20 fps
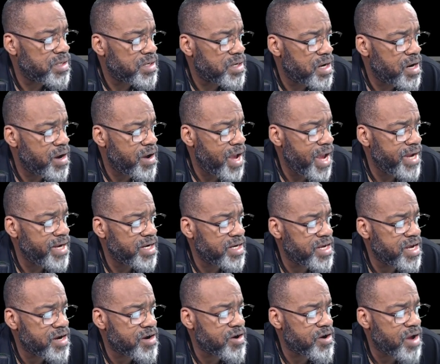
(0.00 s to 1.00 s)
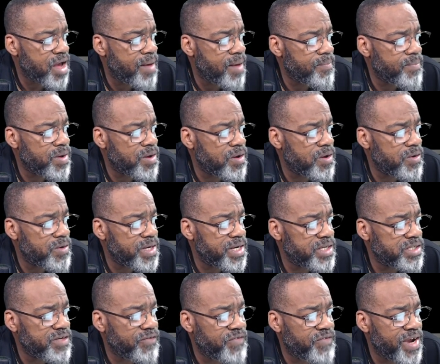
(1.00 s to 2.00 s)
All right, kicker combo
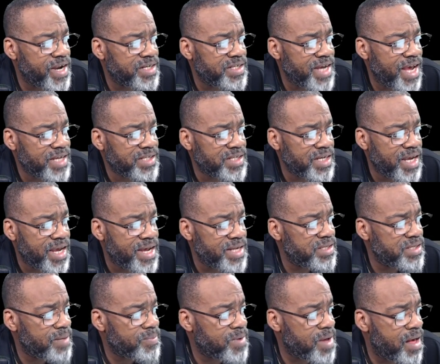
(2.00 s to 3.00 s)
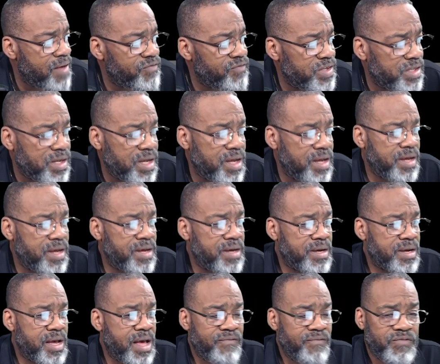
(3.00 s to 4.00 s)
is a fantastic heads up conf, uh,
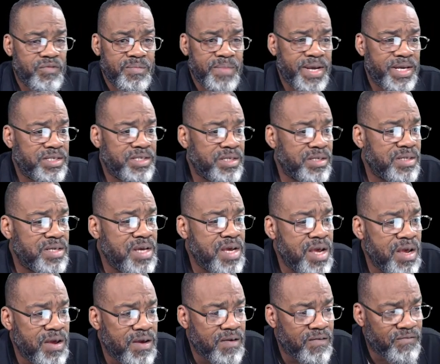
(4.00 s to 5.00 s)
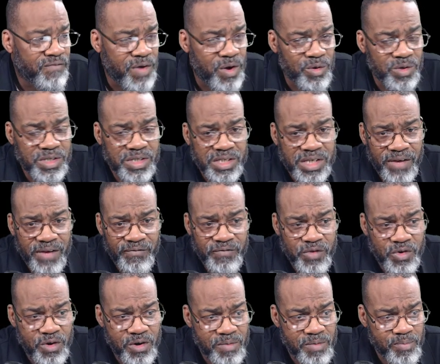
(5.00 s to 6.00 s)
confirmation, folks. If
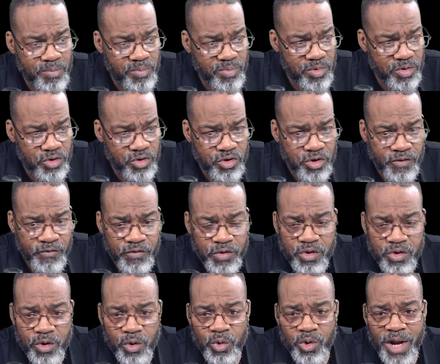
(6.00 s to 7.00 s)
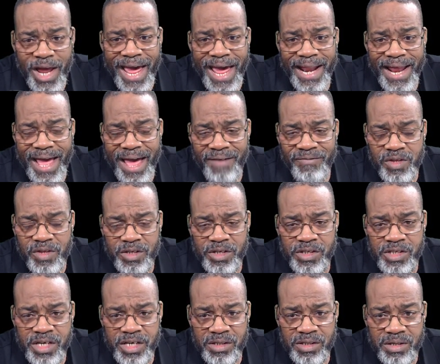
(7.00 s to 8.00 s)
you're if you don't not have the
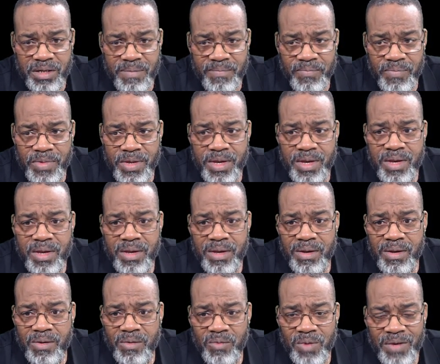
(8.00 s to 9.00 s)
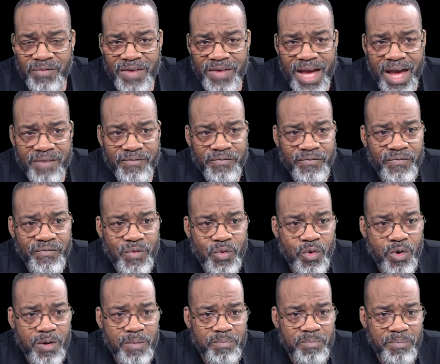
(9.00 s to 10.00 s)
system, we've got
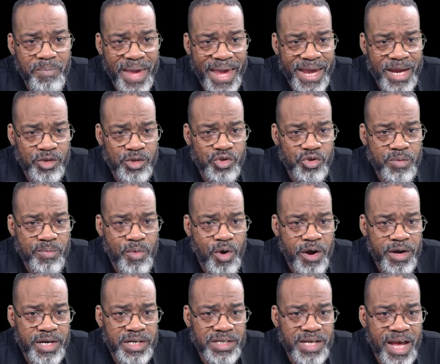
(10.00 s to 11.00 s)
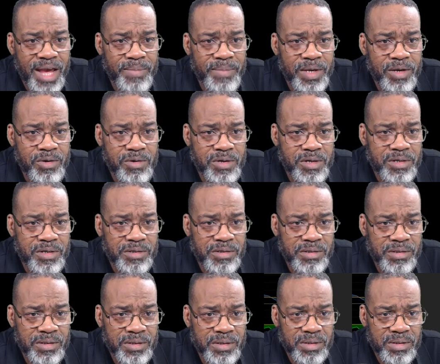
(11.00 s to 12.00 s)
four major market timing
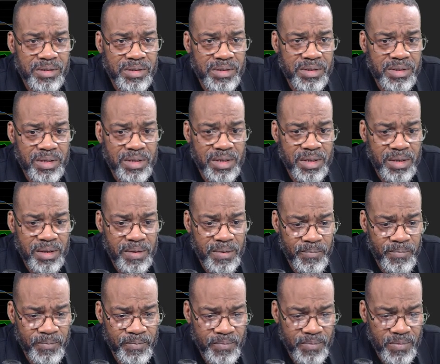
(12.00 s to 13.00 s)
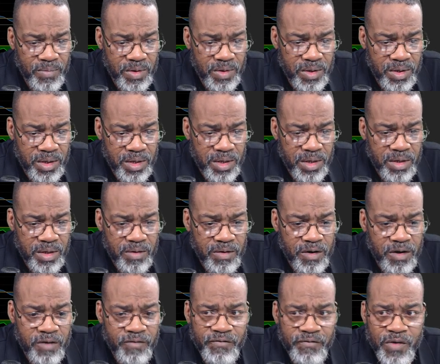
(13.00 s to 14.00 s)
calls. Um,
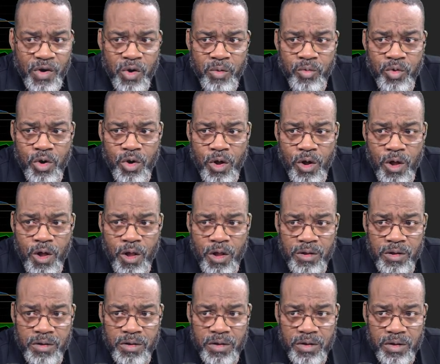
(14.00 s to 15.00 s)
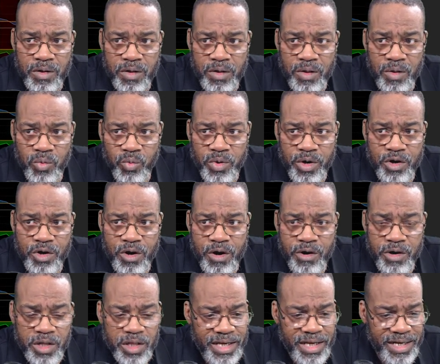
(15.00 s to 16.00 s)
confirm call, we're
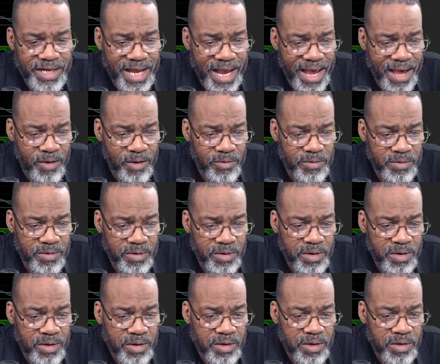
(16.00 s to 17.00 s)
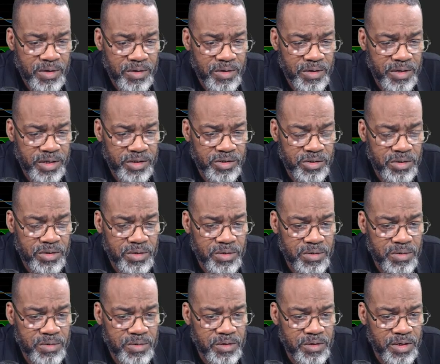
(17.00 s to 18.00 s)
currently down. Let's go
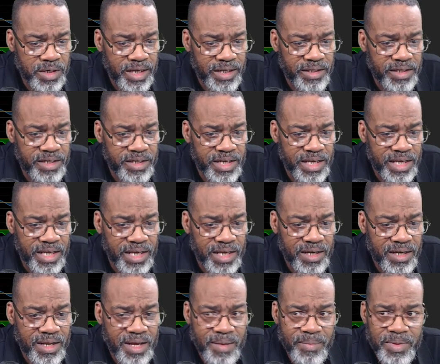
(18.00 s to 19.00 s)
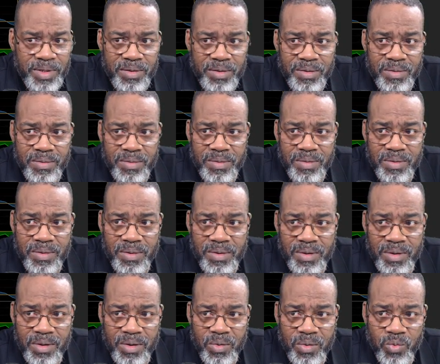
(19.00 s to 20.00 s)
look at the DEW.
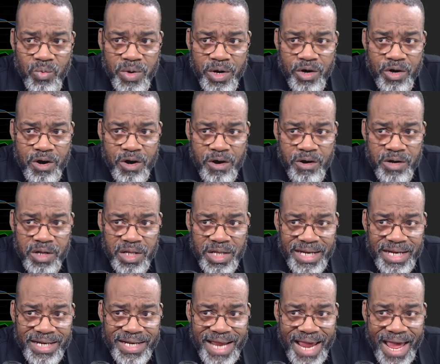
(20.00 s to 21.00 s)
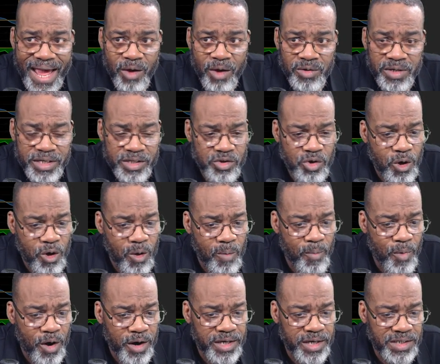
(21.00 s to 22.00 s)
We're currently down. These are all
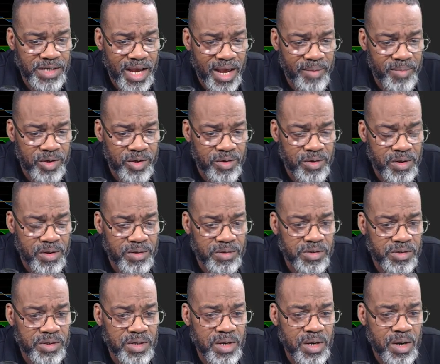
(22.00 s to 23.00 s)
market timing calls.